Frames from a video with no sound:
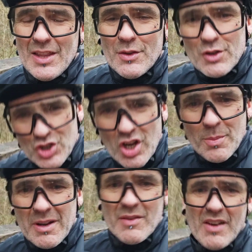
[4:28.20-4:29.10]
there are too
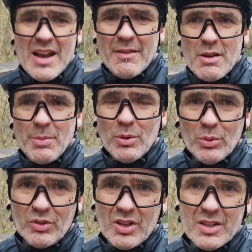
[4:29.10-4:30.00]
many
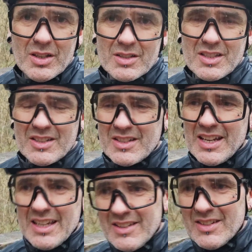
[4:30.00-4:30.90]
variables to
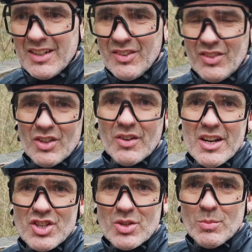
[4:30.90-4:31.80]
take into
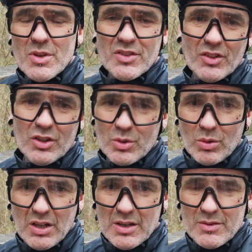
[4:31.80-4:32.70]
consideration with cycle
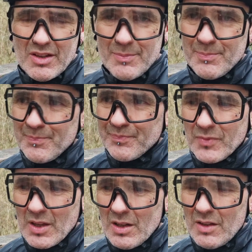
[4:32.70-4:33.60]
clothing.
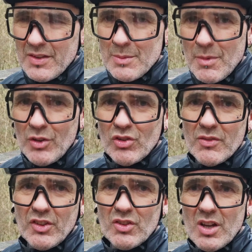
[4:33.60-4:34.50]
I think most
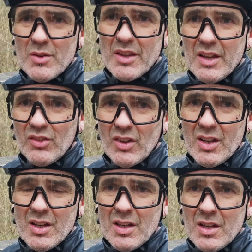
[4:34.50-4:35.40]
of us know this.
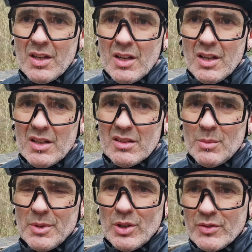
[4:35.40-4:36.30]
I
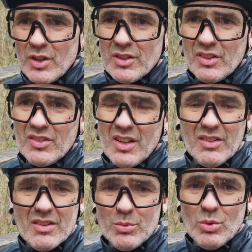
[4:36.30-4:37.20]
mean, I've got an
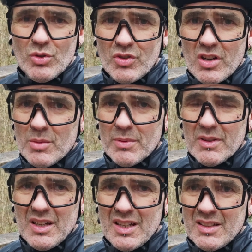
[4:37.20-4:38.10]
extensive wardrobe,
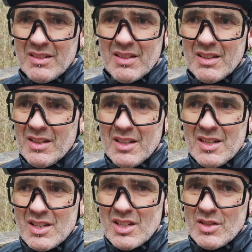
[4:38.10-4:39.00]
and,
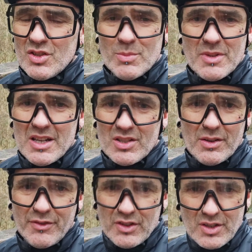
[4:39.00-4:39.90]
you know, some days I
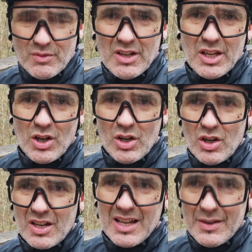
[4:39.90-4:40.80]
find it really
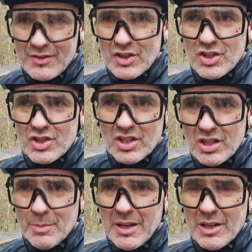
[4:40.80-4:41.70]
hard. I have to
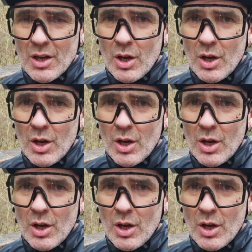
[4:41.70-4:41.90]
determine,